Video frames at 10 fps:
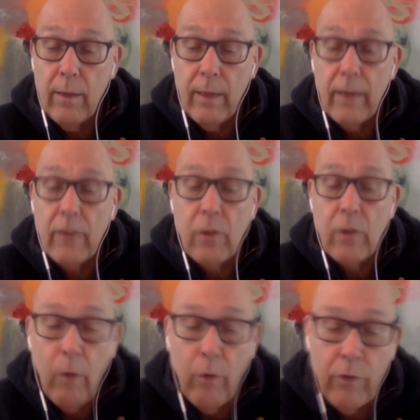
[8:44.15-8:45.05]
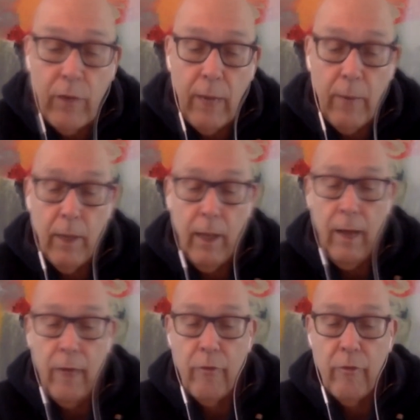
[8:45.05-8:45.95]
There is no overtime in
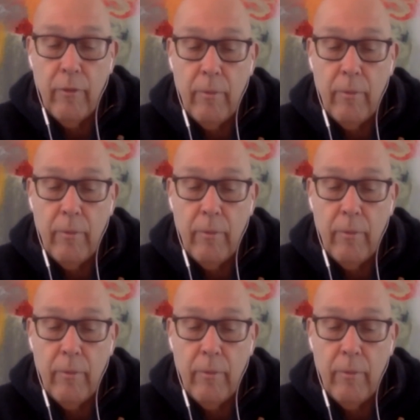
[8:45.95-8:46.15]
life.